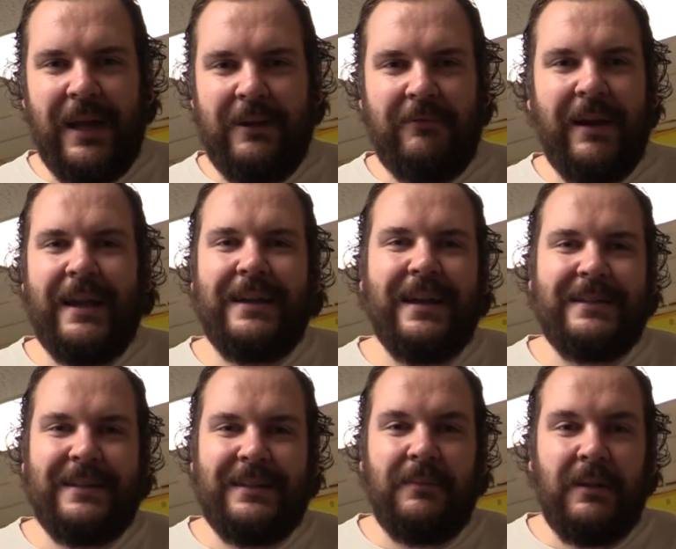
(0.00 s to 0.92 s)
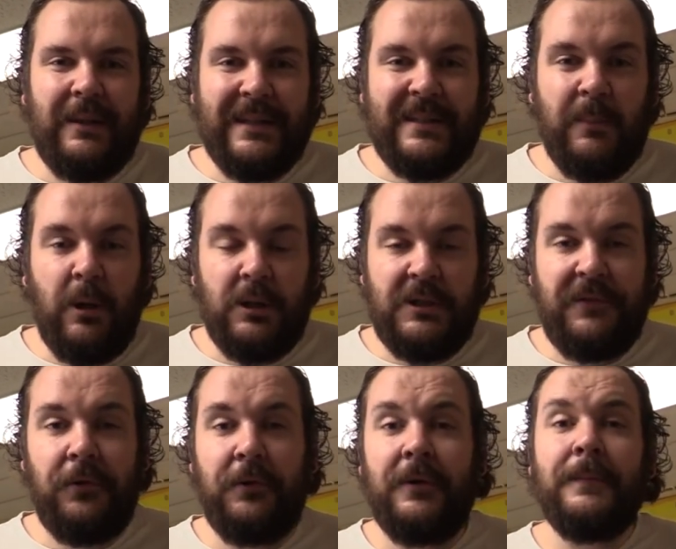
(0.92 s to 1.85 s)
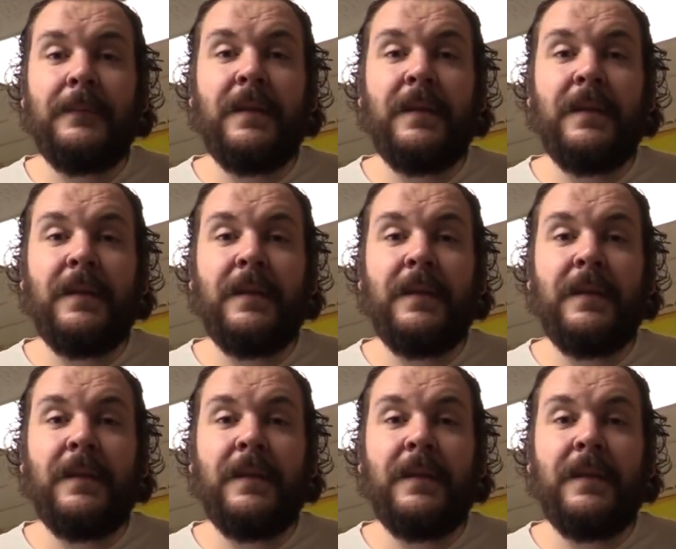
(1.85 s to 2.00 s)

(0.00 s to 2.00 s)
like recognizing something that small as food.